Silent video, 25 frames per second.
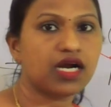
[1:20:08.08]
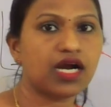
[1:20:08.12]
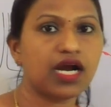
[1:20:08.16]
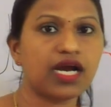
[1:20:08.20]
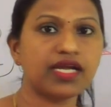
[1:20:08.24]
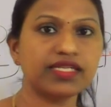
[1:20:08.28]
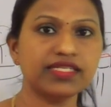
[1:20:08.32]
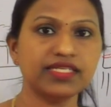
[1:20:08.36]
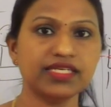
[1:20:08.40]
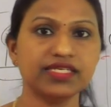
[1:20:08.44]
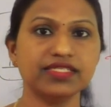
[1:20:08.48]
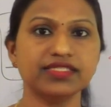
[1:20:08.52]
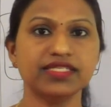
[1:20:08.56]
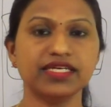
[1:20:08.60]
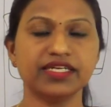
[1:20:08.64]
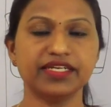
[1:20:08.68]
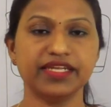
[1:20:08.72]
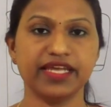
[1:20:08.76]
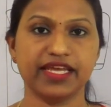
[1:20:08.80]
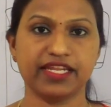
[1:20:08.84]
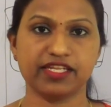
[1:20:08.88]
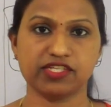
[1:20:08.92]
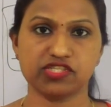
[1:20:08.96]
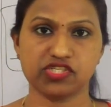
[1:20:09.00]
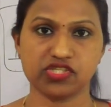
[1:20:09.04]
an either
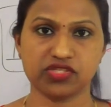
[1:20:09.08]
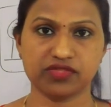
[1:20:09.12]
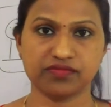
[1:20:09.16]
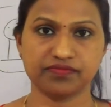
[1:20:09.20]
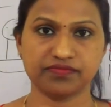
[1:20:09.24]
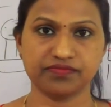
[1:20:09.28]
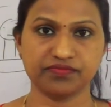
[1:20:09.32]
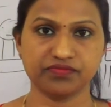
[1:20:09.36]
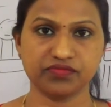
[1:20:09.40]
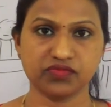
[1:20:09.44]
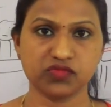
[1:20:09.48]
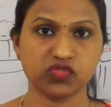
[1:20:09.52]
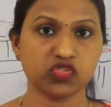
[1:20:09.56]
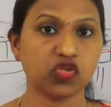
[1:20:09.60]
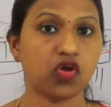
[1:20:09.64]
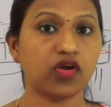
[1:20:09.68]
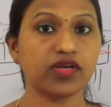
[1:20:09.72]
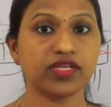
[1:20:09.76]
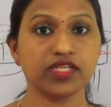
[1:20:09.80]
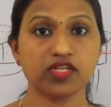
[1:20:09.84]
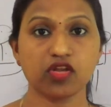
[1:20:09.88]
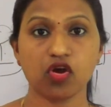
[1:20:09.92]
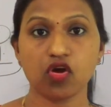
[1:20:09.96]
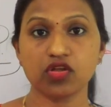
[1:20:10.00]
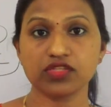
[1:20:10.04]
direction not
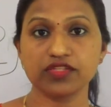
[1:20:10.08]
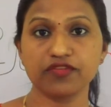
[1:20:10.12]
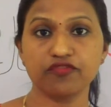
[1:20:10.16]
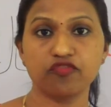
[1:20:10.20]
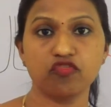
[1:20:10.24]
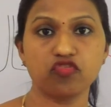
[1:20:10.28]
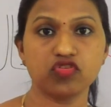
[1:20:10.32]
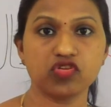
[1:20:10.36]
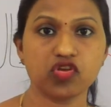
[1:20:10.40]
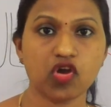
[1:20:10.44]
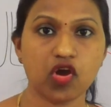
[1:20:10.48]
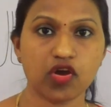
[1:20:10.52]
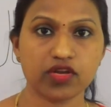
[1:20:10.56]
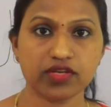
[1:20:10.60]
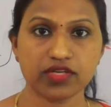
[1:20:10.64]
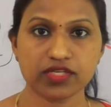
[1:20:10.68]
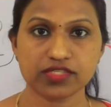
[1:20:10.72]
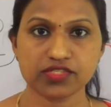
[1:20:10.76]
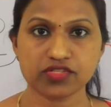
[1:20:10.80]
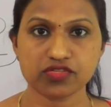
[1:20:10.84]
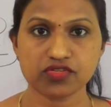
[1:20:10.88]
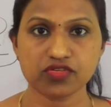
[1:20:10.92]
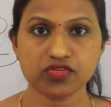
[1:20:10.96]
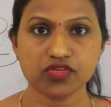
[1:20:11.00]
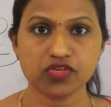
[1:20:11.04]
in all the four
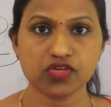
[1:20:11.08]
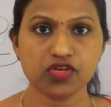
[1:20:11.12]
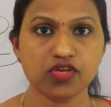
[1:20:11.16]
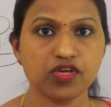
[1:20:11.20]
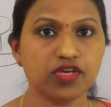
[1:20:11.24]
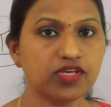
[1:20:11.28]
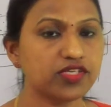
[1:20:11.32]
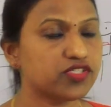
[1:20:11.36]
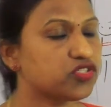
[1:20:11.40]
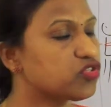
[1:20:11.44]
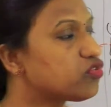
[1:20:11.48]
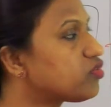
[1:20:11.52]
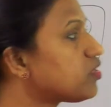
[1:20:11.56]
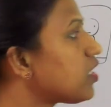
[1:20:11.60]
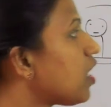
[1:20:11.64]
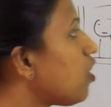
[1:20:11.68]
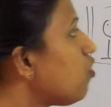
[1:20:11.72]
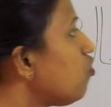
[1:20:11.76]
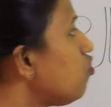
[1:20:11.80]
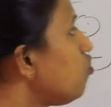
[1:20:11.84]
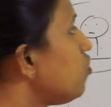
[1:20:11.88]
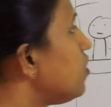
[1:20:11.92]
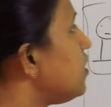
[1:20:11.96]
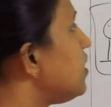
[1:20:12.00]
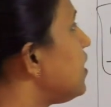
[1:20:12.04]
corners. So
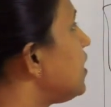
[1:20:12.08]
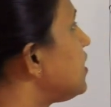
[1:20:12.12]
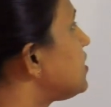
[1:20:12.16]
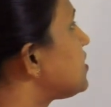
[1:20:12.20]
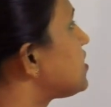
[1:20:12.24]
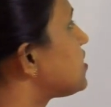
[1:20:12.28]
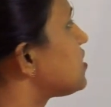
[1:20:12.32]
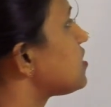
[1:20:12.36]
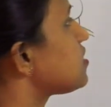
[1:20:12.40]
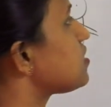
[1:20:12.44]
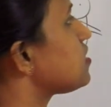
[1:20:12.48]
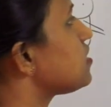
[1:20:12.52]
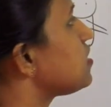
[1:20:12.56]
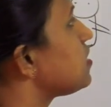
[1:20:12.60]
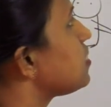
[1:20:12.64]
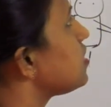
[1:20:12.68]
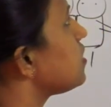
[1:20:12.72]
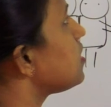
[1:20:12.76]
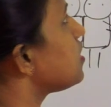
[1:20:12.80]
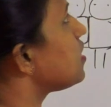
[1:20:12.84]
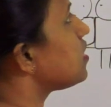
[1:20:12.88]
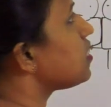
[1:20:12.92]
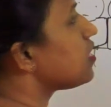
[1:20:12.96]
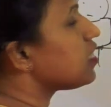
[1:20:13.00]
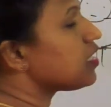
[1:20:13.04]
now let's
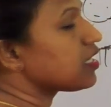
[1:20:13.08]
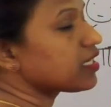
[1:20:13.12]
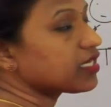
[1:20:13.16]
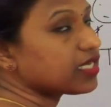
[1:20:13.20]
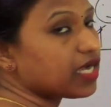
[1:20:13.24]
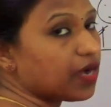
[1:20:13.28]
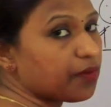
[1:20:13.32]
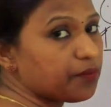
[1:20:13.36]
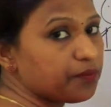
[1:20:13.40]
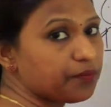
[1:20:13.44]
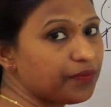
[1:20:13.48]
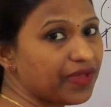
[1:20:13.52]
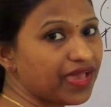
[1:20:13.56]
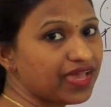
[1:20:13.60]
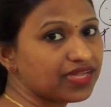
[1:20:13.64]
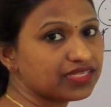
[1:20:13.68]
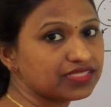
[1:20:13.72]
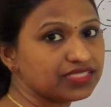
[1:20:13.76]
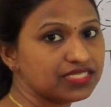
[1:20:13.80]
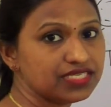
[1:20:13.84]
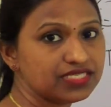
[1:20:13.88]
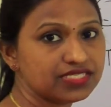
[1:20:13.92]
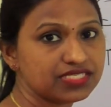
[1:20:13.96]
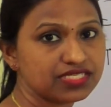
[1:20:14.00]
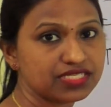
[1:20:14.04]
compare
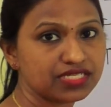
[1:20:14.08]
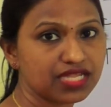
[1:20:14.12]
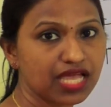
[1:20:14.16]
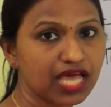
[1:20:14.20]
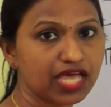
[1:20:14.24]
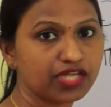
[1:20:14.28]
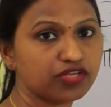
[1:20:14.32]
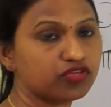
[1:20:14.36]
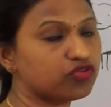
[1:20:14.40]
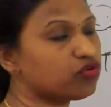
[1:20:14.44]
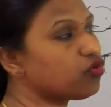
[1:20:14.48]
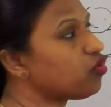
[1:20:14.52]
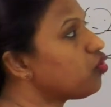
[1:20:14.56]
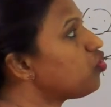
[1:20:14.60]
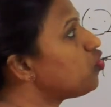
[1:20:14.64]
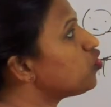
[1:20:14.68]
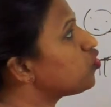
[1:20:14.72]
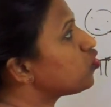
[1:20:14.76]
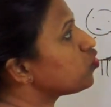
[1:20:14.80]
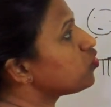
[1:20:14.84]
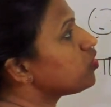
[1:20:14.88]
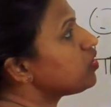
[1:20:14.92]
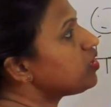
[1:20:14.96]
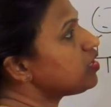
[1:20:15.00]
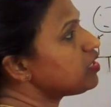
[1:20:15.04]
this scenario
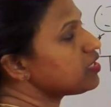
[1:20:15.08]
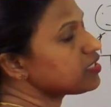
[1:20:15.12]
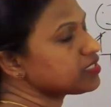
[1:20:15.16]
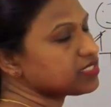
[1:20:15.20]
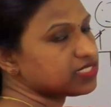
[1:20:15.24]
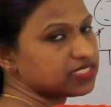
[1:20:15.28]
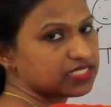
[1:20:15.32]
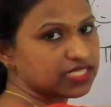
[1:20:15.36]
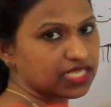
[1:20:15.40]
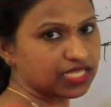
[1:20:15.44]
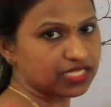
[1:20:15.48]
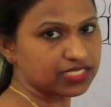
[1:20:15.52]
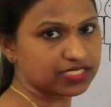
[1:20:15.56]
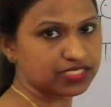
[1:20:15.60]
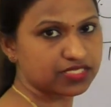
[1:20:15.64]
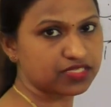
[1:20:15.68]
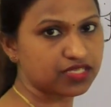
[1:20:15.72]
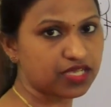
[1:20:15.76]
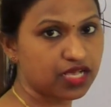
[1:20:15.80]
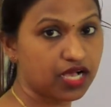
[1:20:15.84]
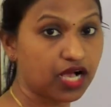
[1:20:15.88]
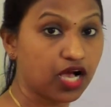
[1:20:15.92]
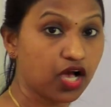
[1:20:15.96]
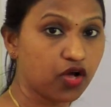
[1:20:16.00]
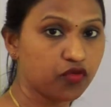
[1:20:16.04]
to the
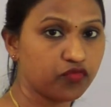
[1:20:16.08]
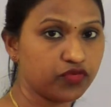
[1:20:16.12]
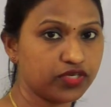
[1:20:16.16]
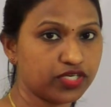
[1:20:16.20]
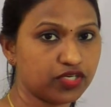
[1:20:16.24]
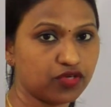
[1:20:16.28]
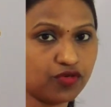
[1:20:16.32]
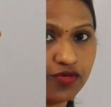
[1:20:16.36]
cells, how it